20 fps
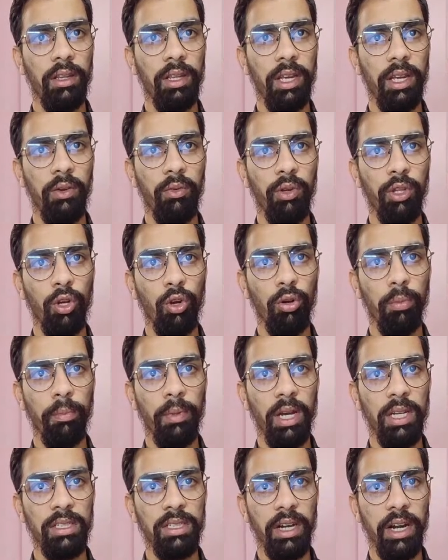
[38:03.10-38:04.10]
then without
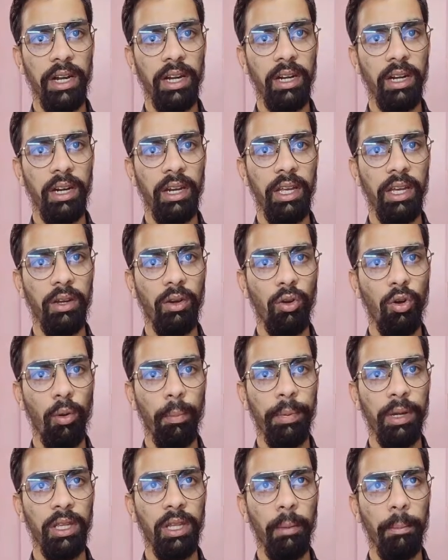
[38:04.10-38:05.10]
mask, right click,
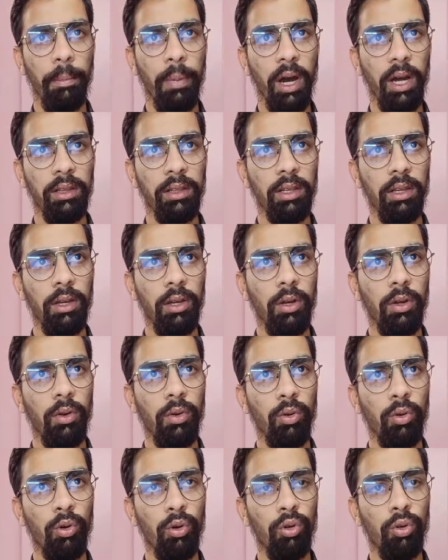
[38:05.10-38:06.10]
copy the path,
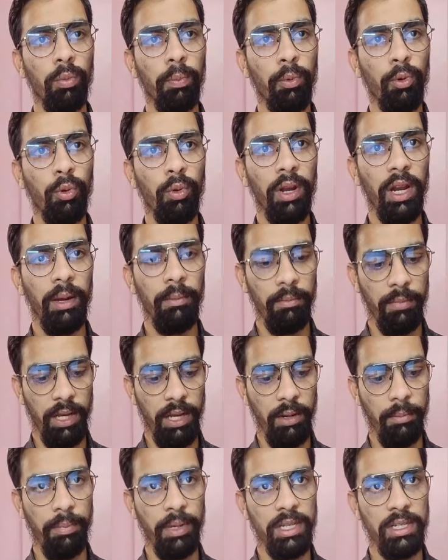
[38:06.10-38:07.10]
go to program
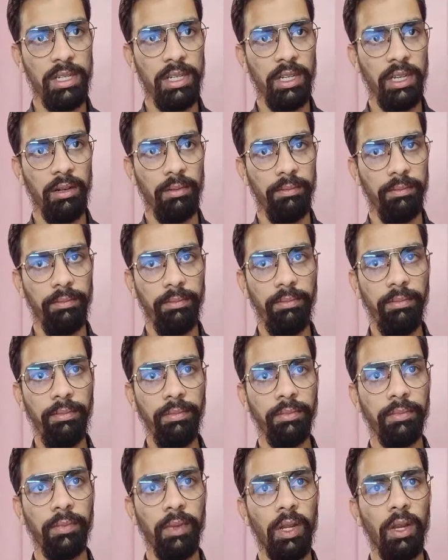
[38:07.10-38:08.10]
and paste here.
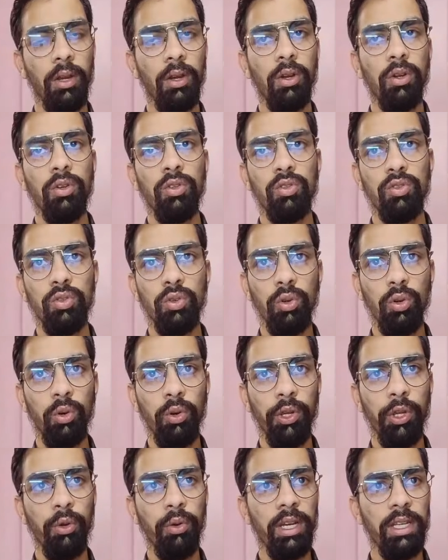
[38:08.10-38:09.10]

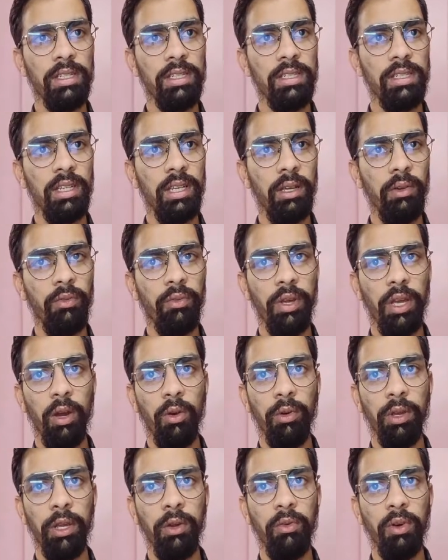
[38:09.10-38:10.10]
So you can see we
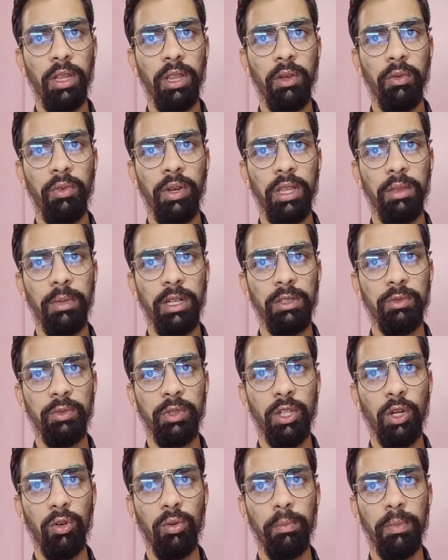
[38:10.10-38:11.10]
have given the with mask
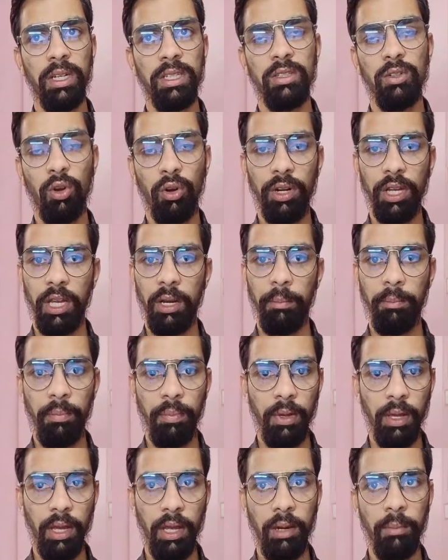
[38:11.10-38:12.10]
without
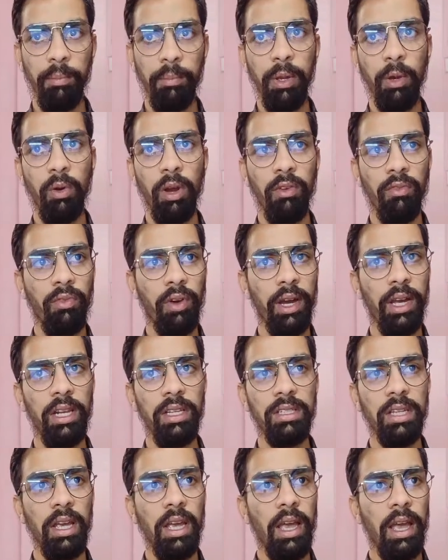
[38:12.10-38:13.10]
mask.npy
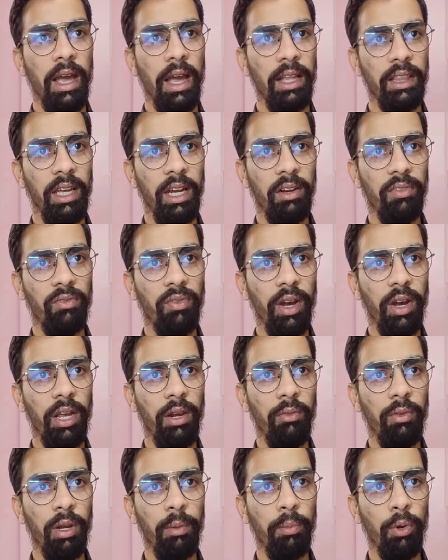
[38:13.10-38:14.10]
files, and that
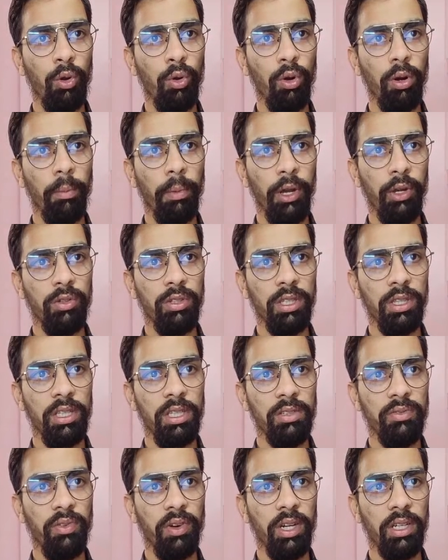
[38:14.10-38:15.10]
file will be loaded by using
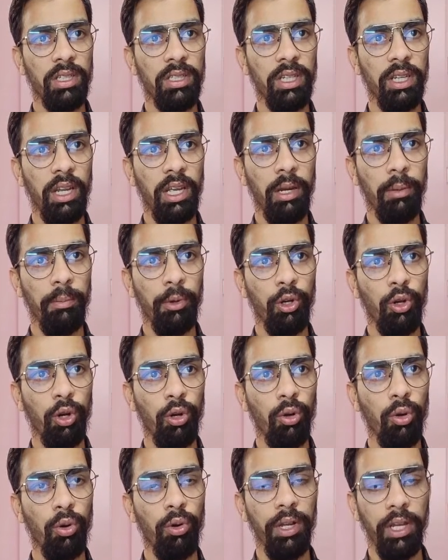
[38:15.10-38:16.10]
this function
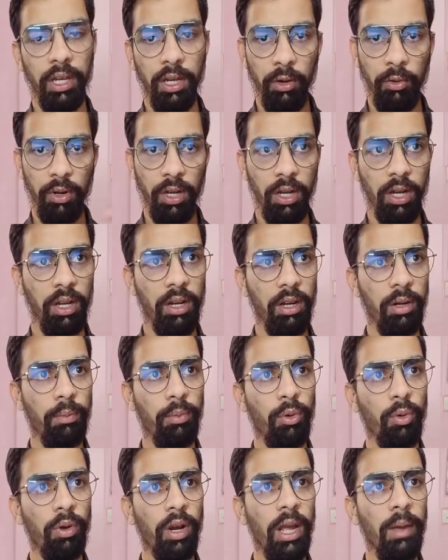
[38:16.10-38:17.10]
np.load in our current
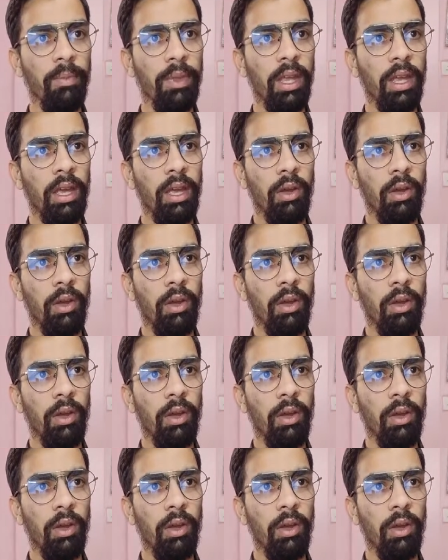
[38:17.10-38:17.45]
program.